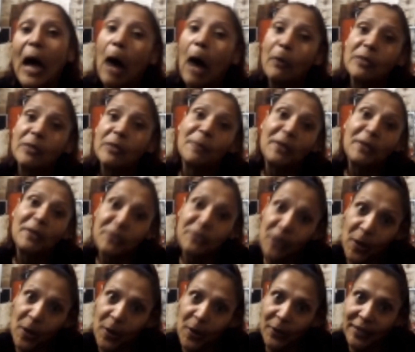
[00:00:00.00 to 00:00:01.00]
was a bit
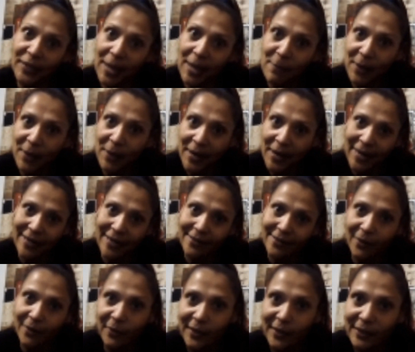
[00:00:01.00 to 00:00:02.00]
dirty at my head. I
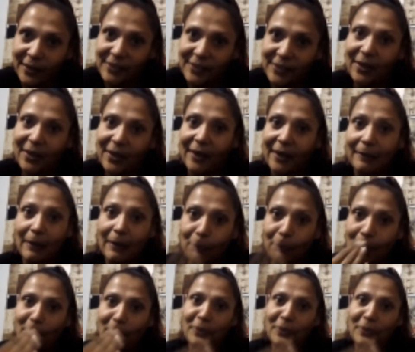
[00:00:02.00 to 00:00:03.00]
think it, like,
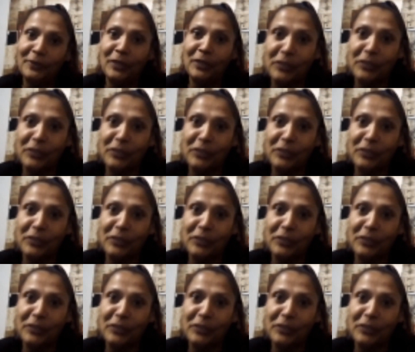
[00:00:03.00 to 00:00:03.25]
erupted.